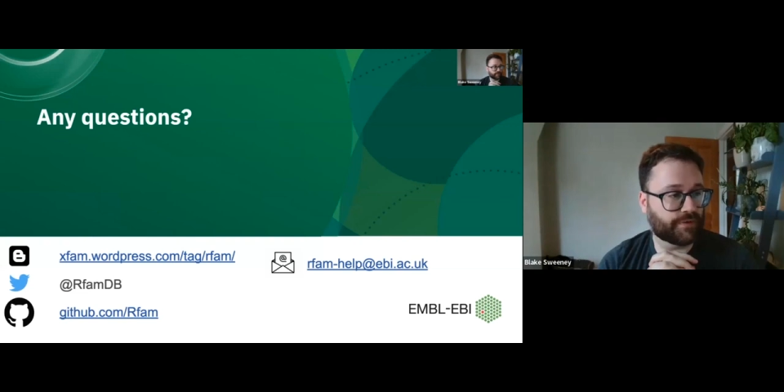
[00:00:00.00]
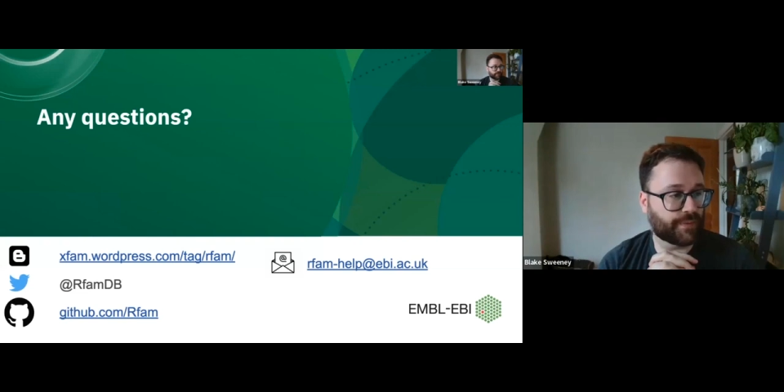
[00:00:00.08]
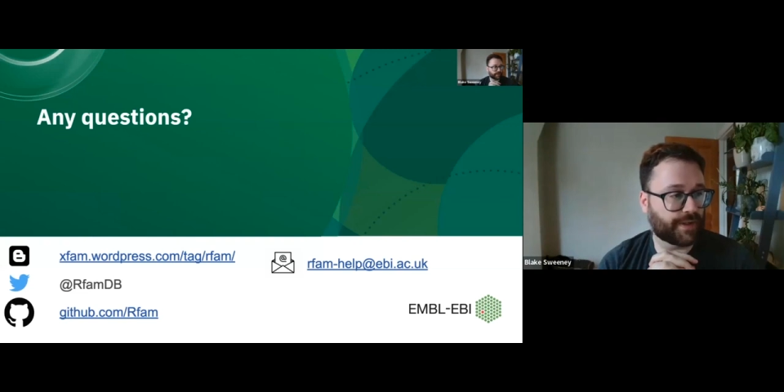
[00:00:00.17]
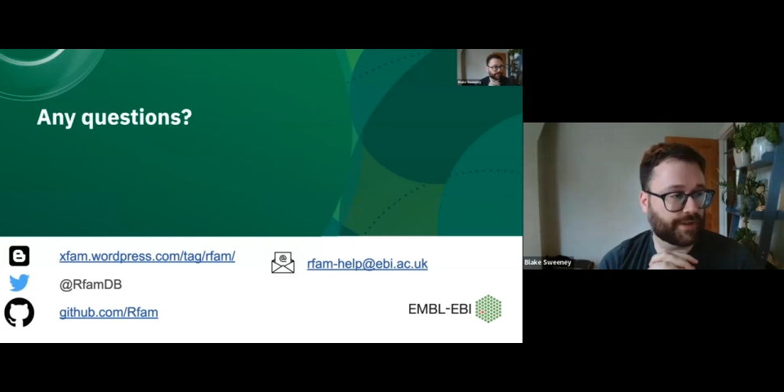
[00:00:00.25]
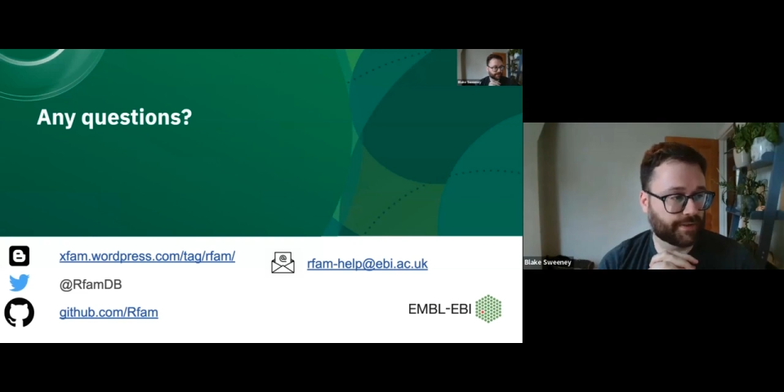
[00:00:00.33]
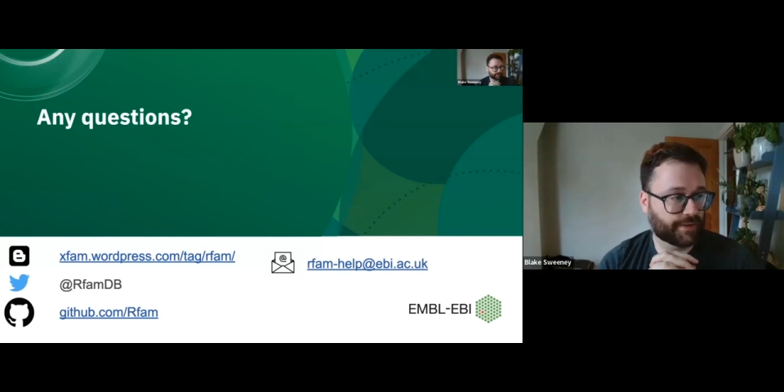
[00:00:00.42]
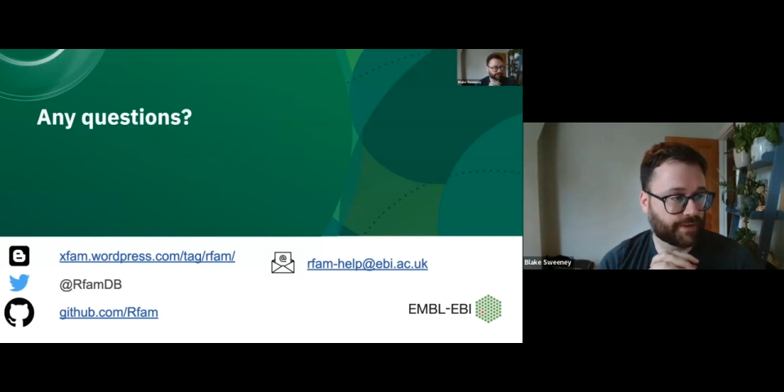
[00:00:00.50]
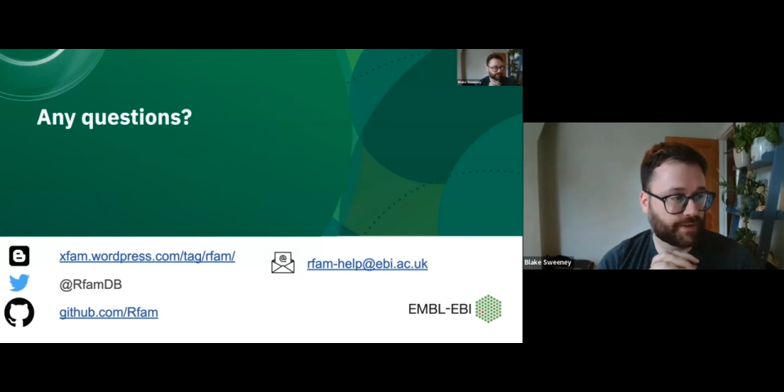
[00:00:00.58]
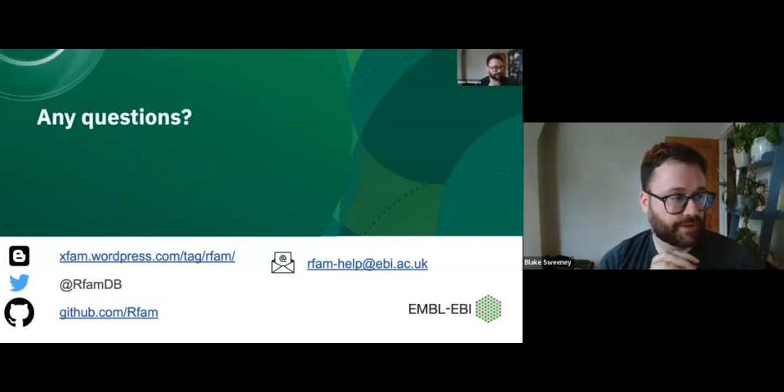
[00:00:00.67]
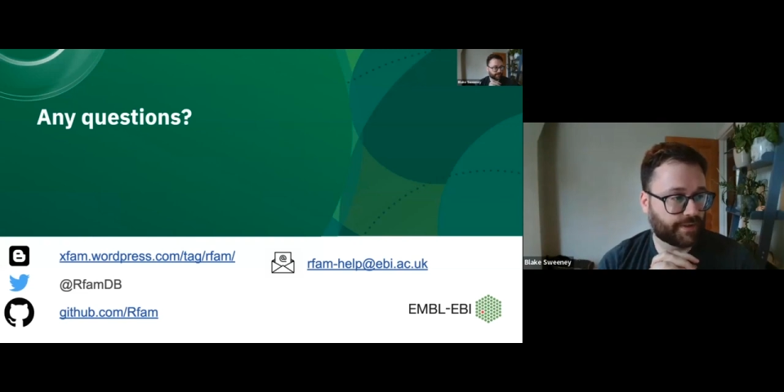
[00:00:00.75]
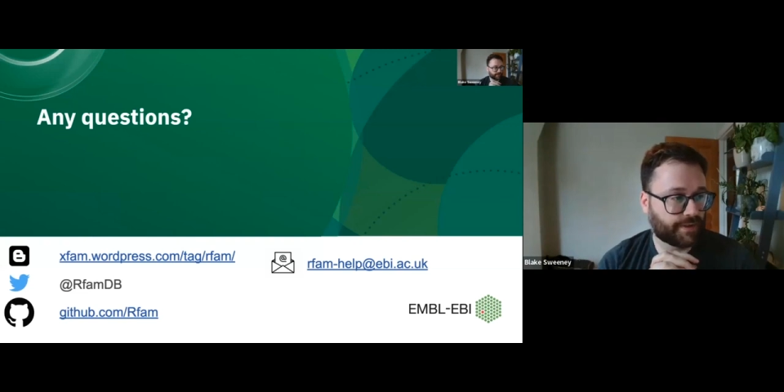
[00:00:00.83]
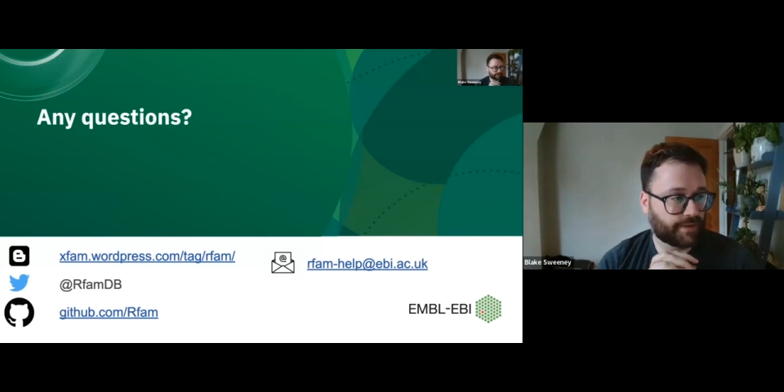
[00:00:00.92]
as well.
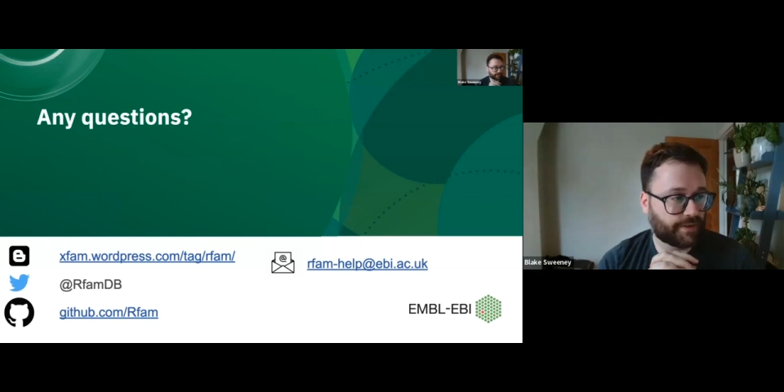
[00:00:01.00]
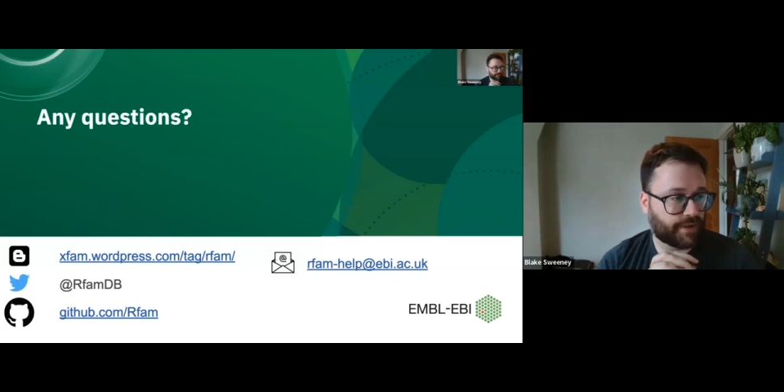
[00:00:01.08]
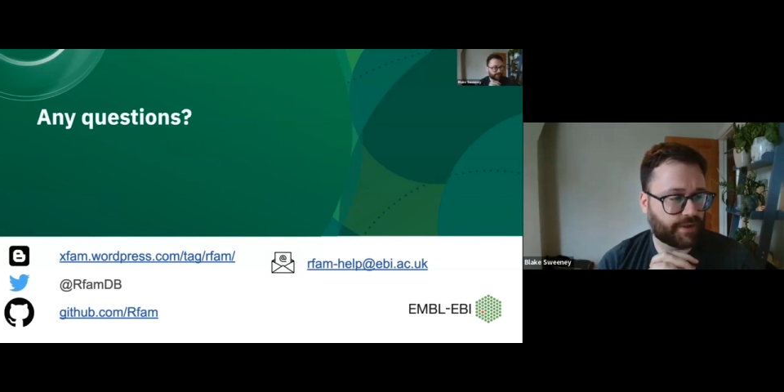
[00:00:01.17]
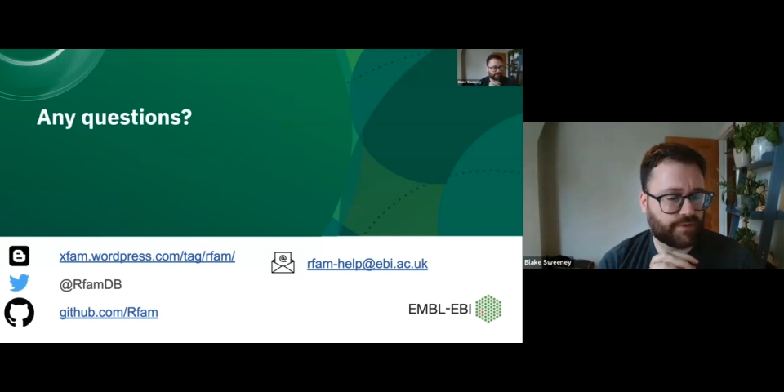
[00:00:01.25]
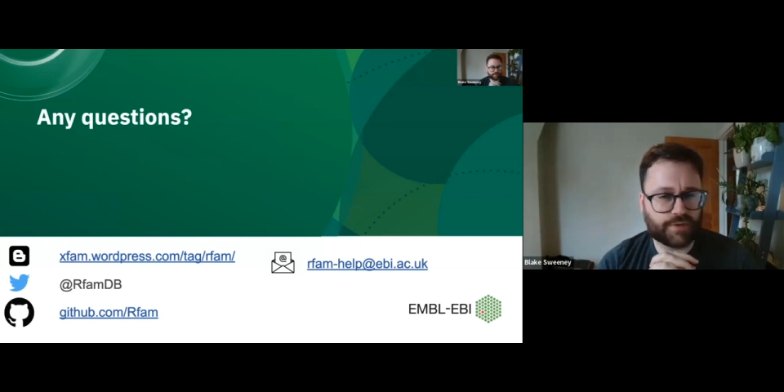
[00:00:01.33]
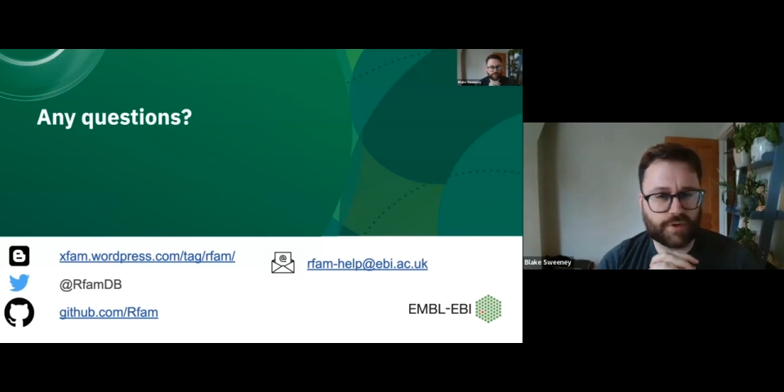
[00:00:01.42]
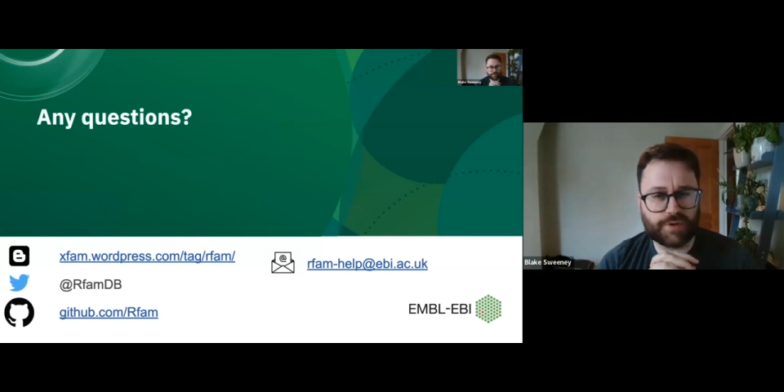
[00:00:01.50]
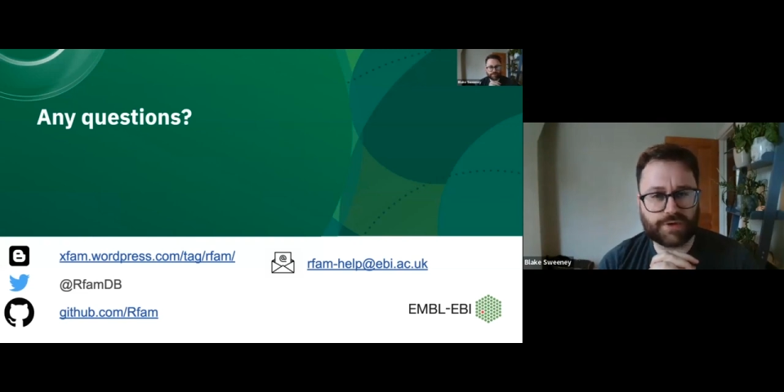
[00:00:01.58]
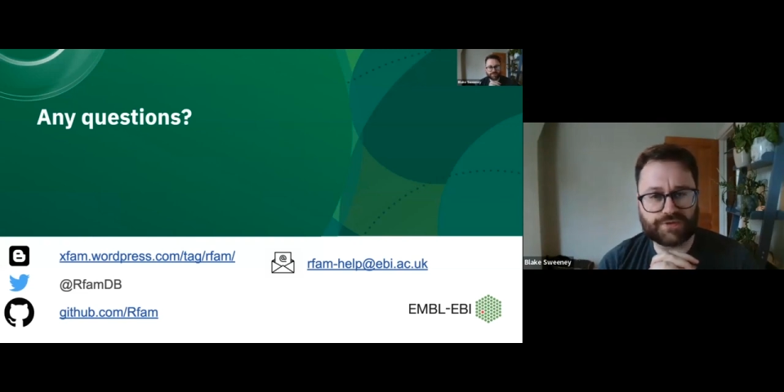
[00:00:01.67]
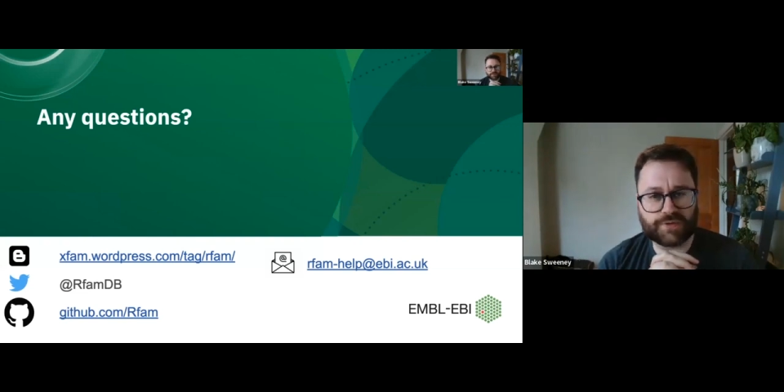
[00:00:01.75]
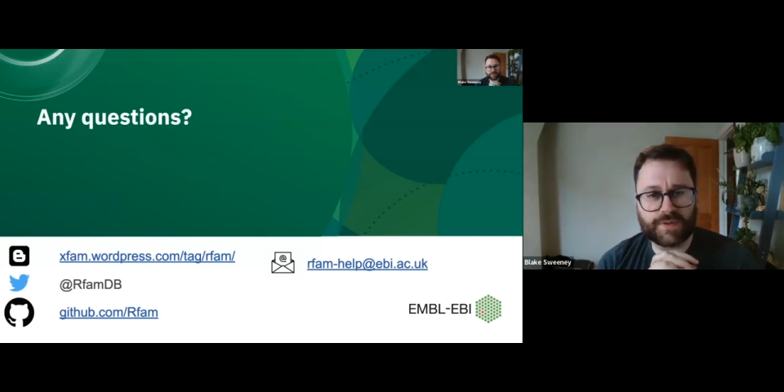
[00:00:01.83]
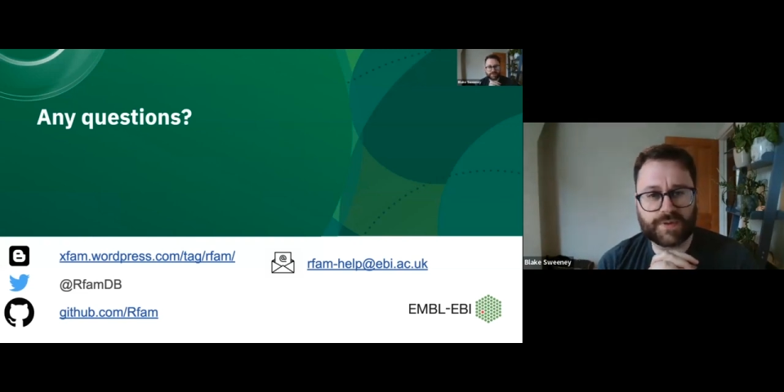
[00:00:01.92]
You could
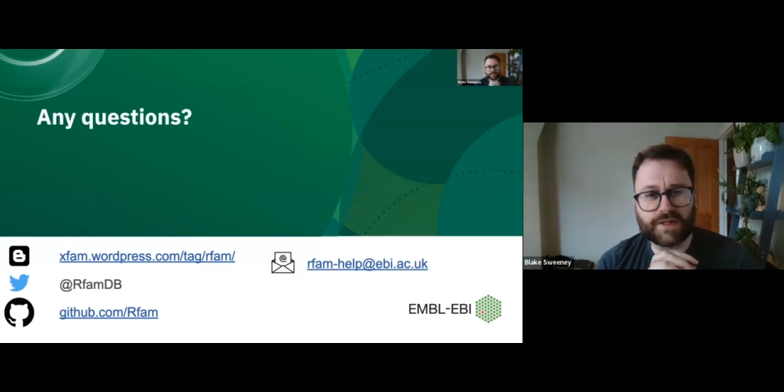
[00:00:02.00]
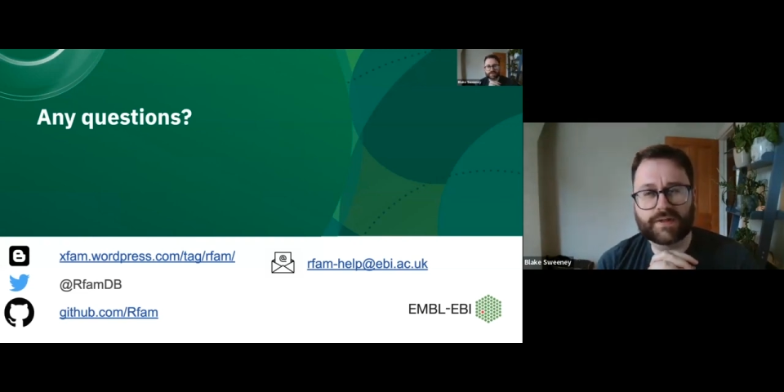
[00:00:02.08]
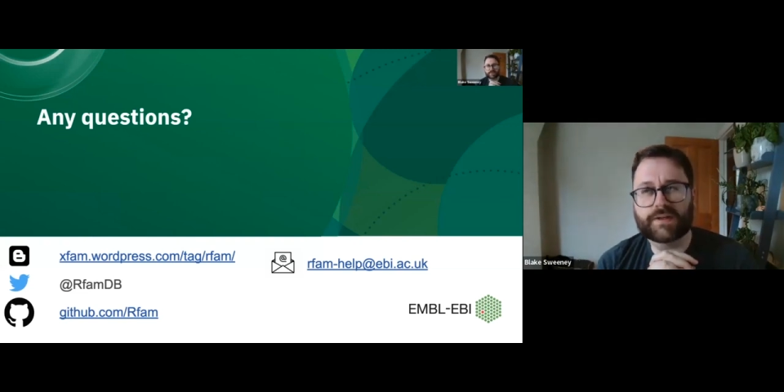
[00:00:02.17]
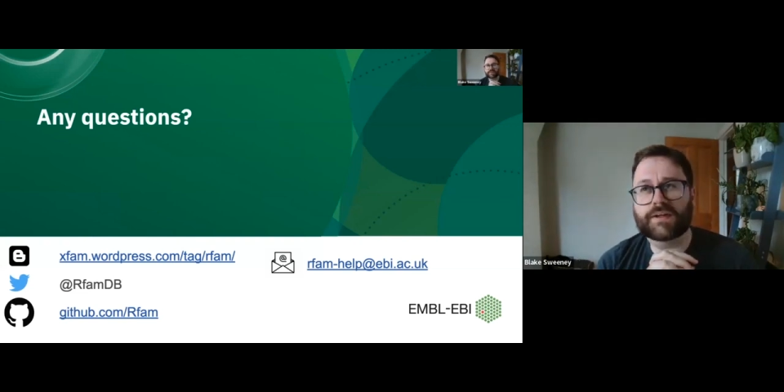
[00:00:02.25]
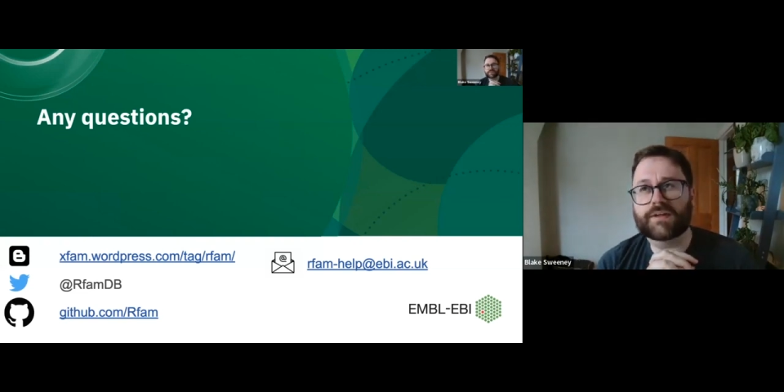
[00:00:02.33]
also mean,